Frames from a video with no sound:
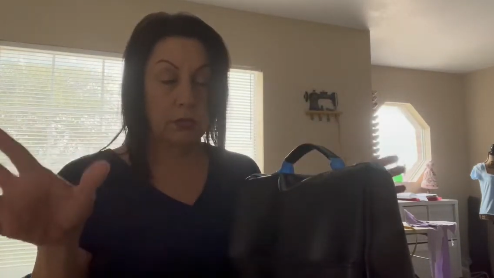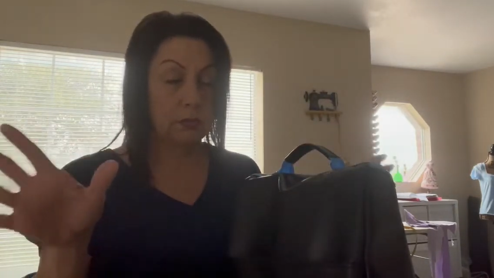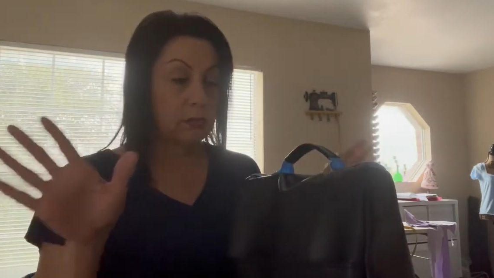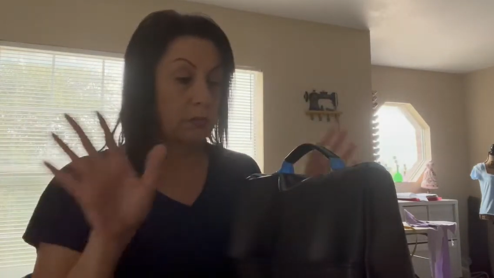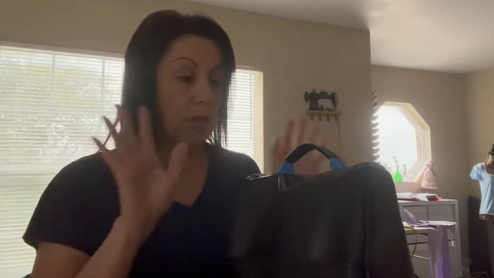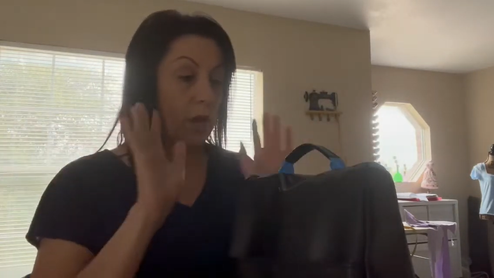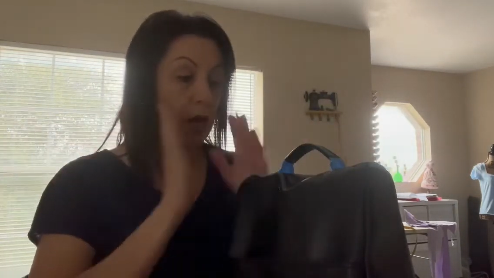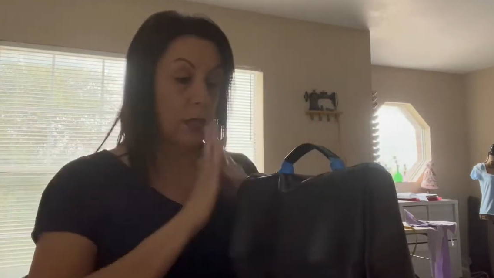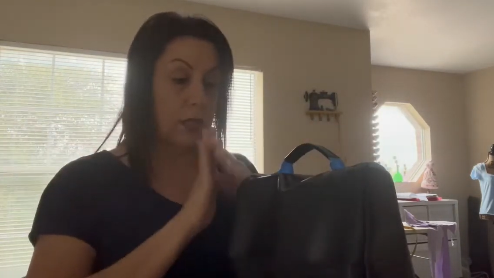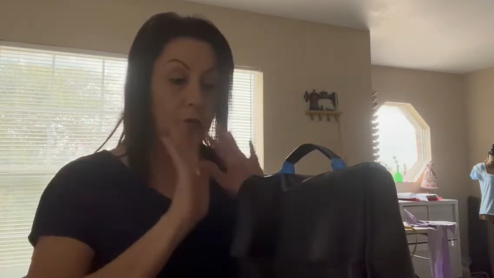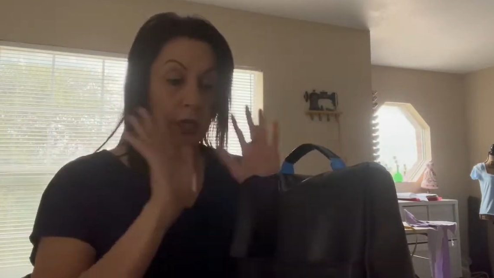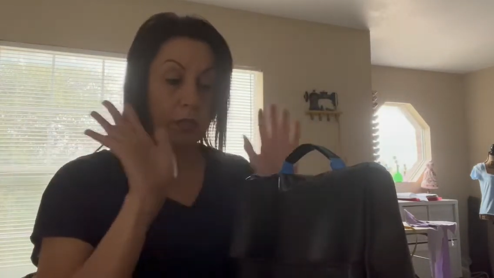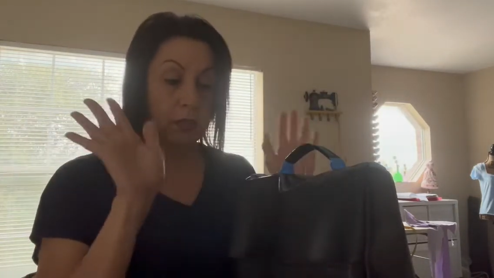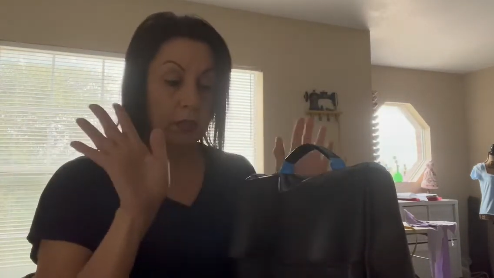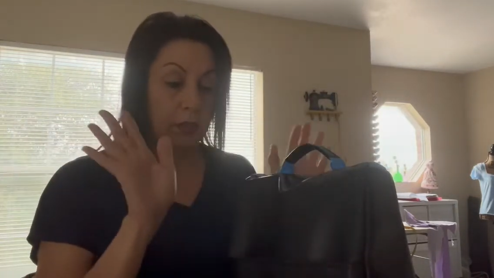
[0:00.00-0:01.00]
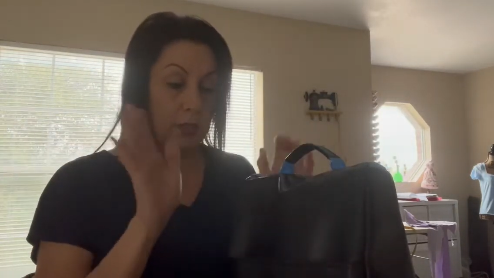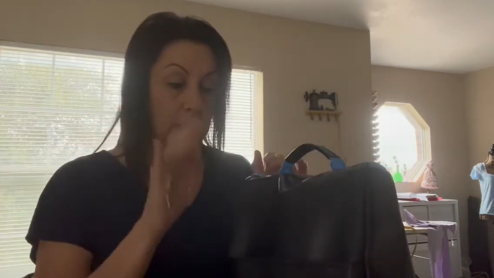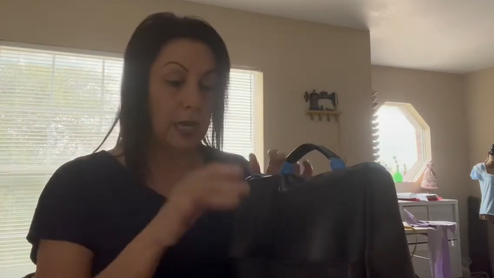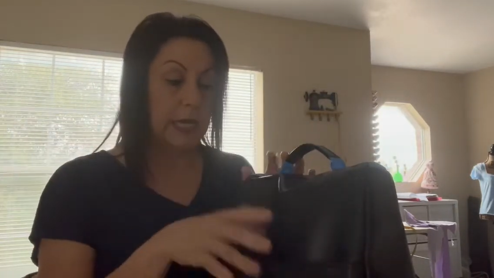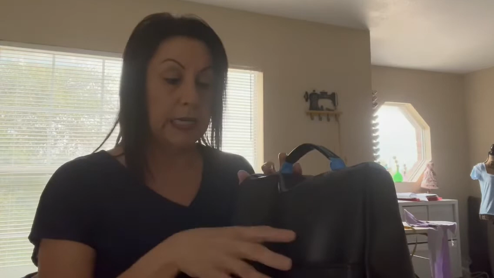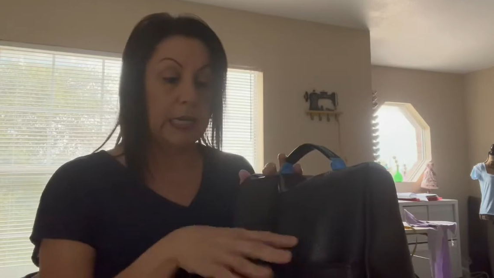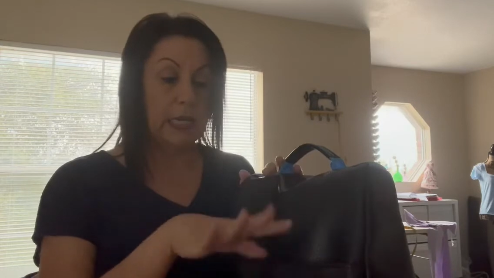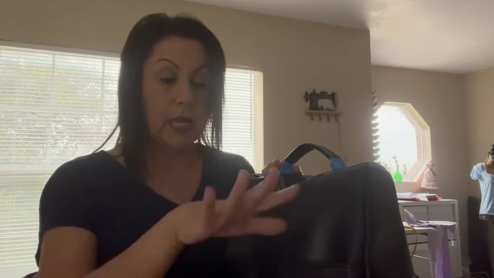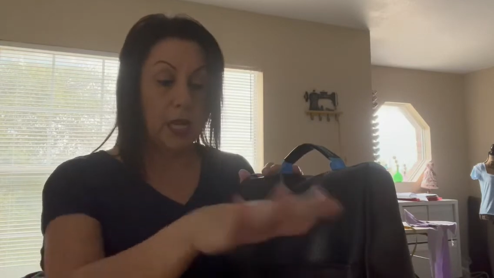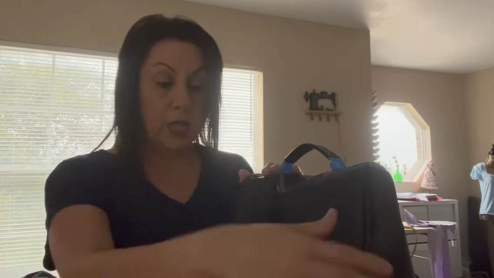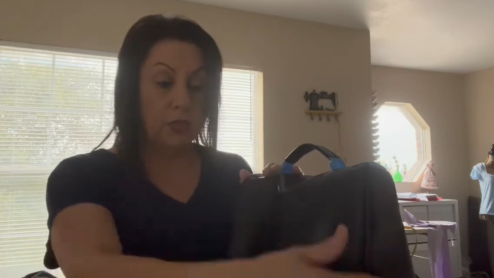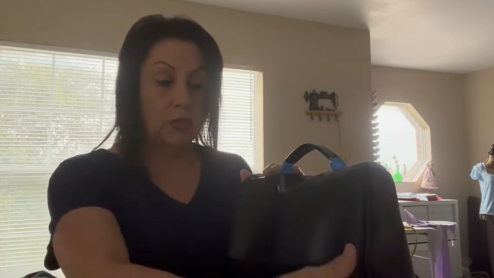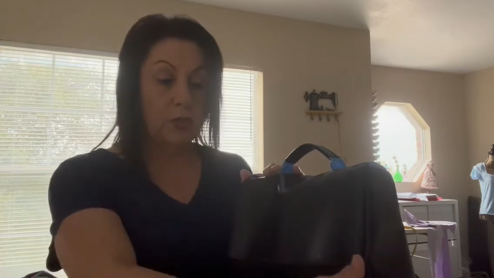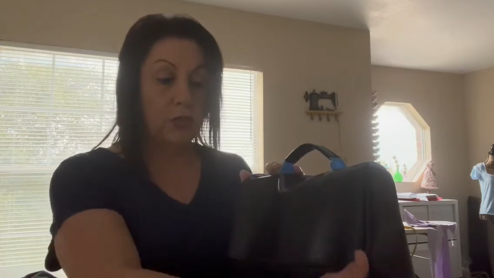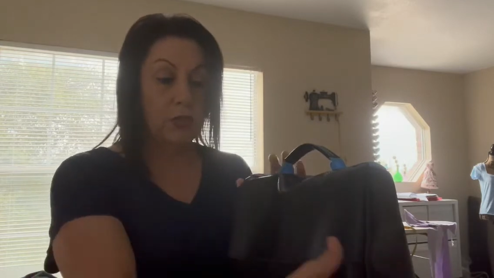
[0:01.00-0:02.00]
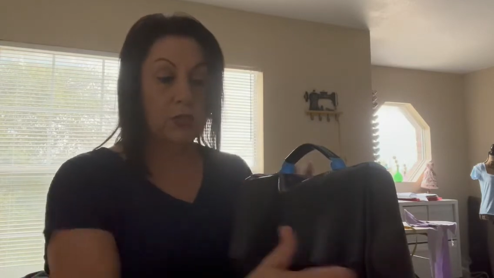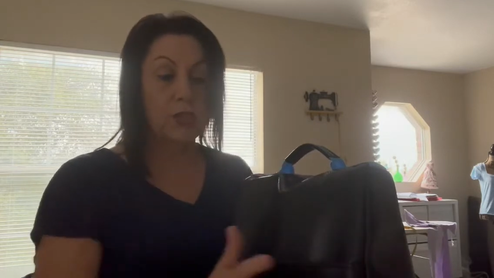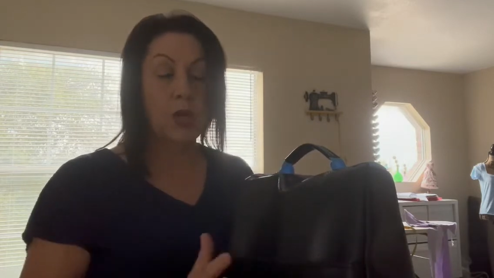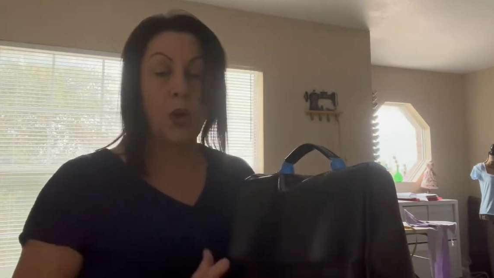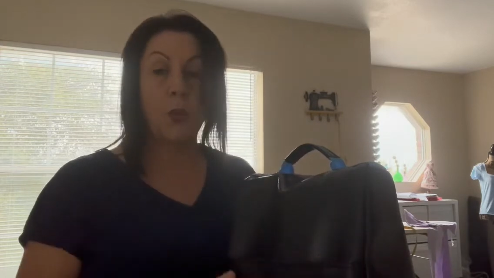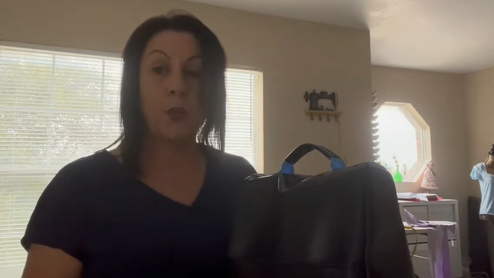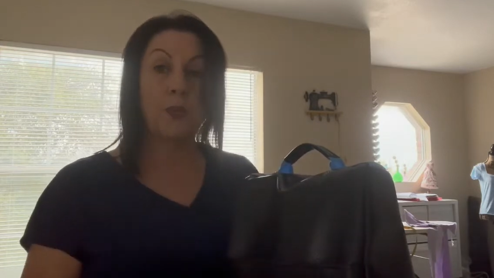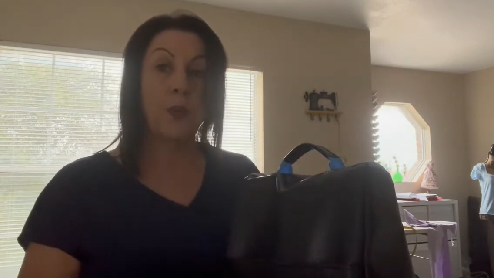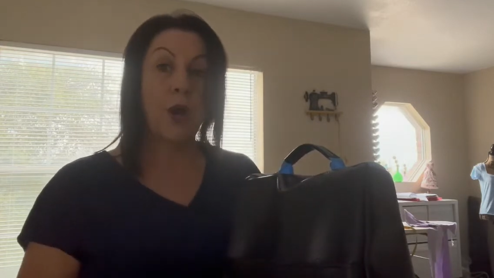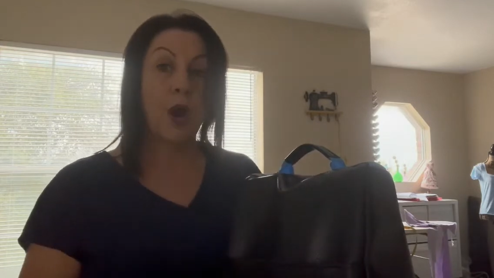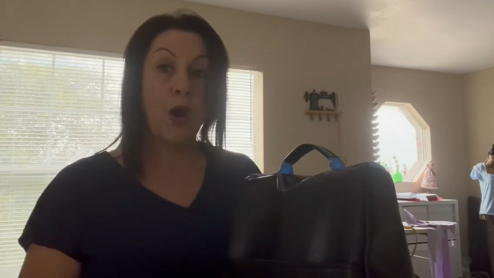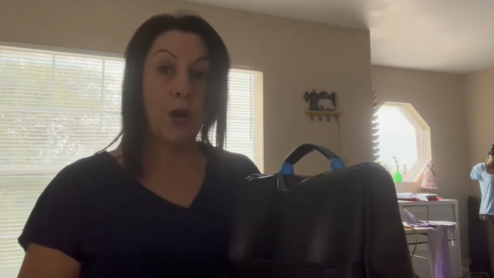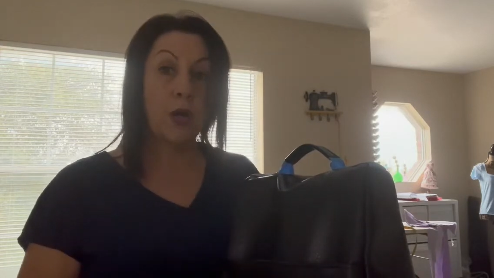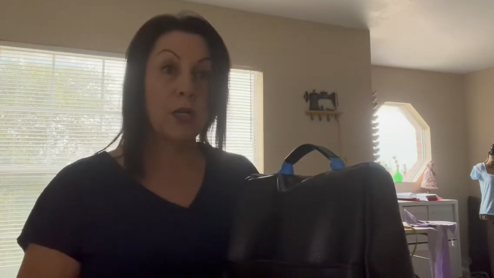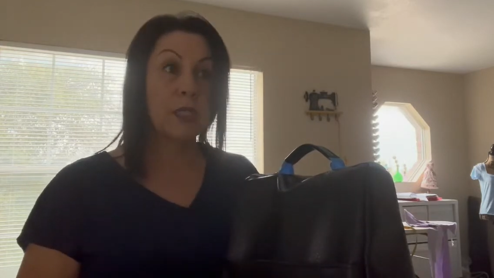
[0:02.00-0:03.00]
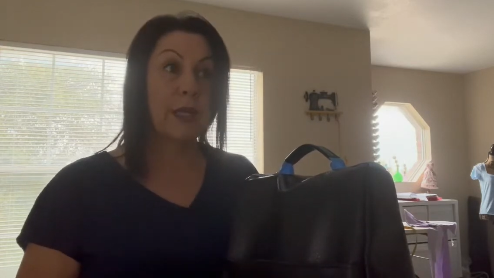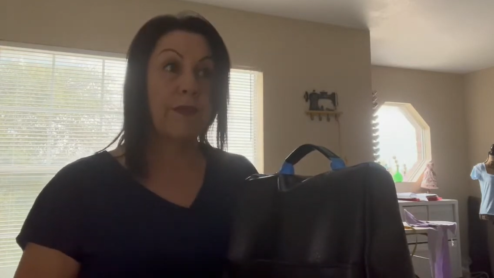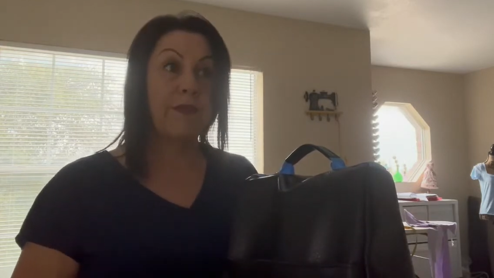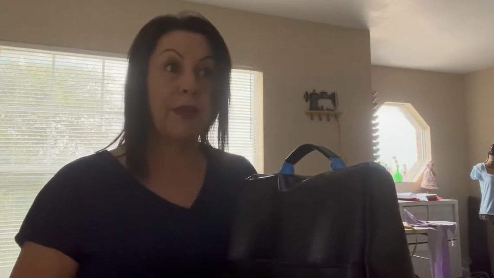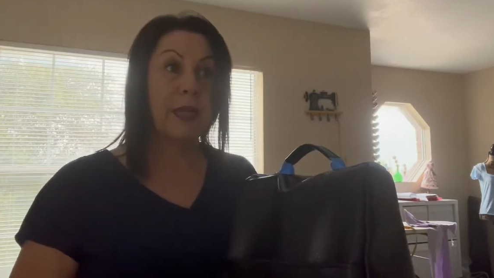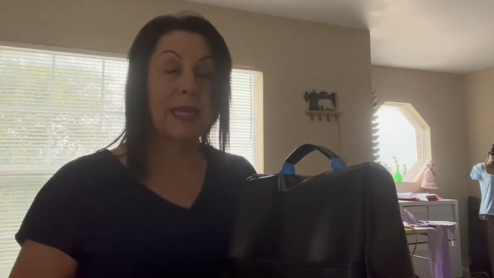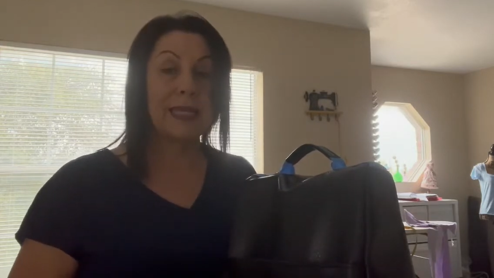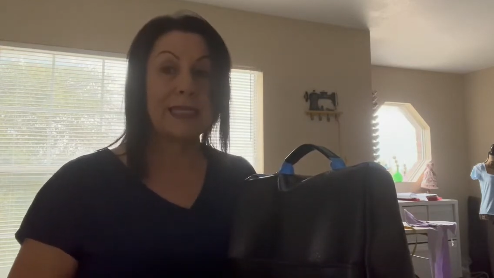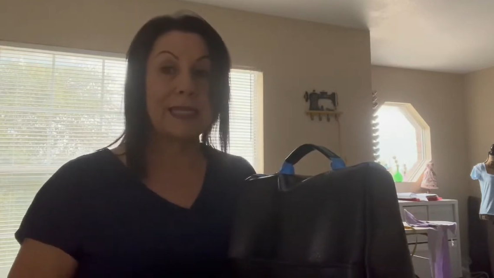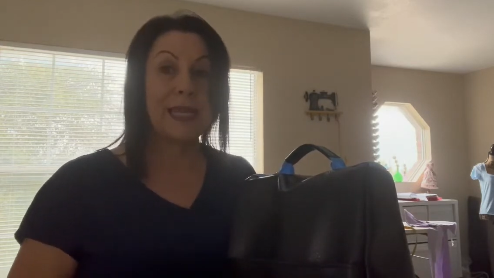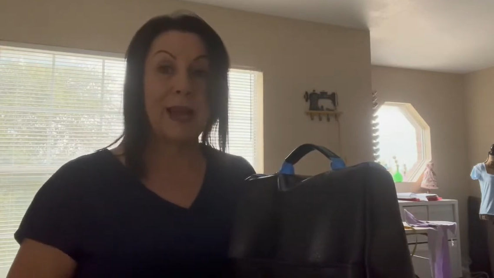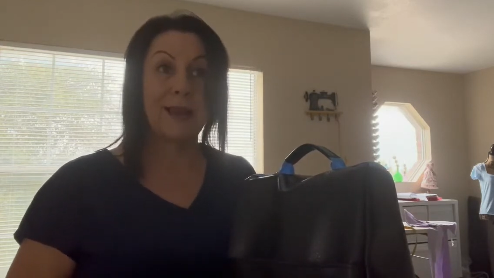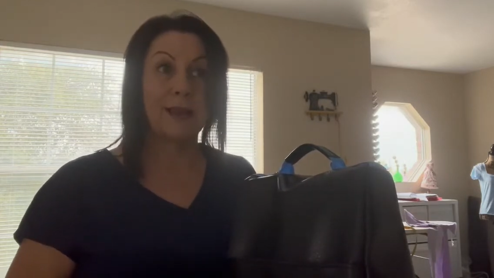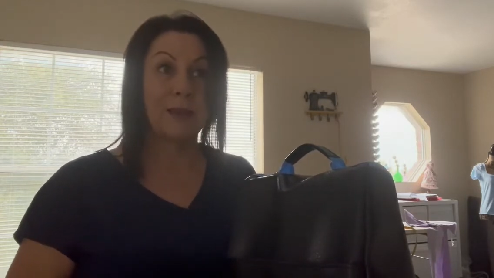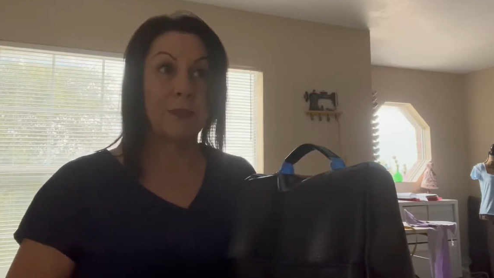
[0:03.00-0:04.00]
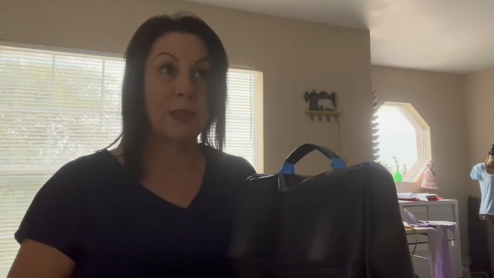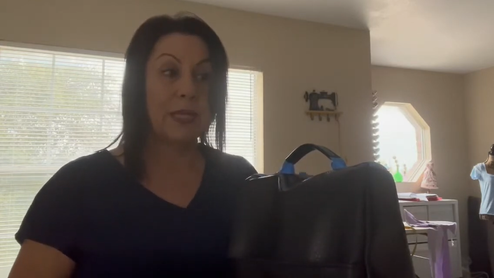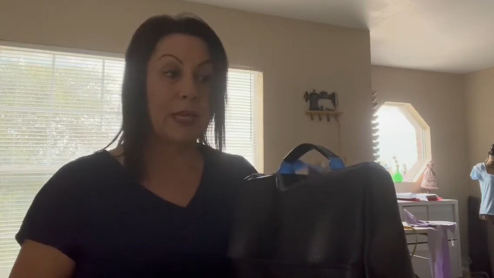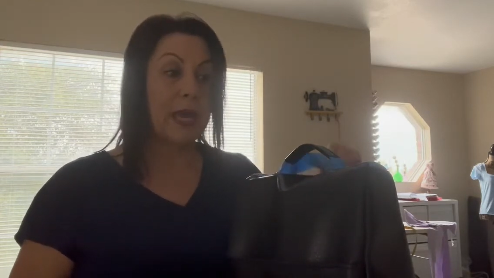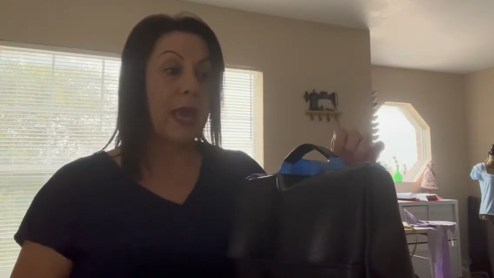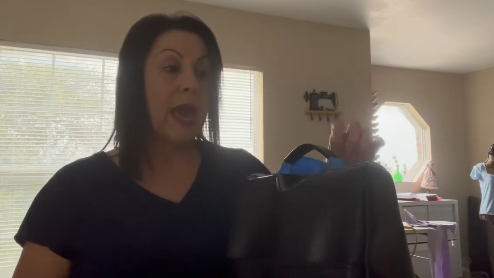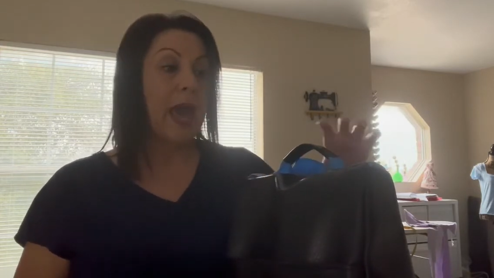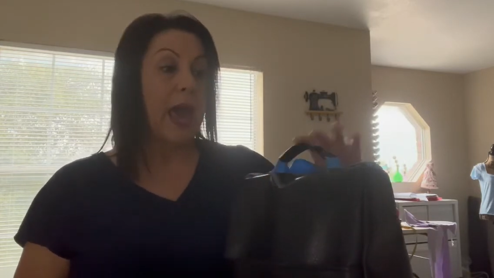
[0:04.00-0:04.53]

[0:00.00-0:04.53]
color, design it. So with hers, I feel like it's not going to be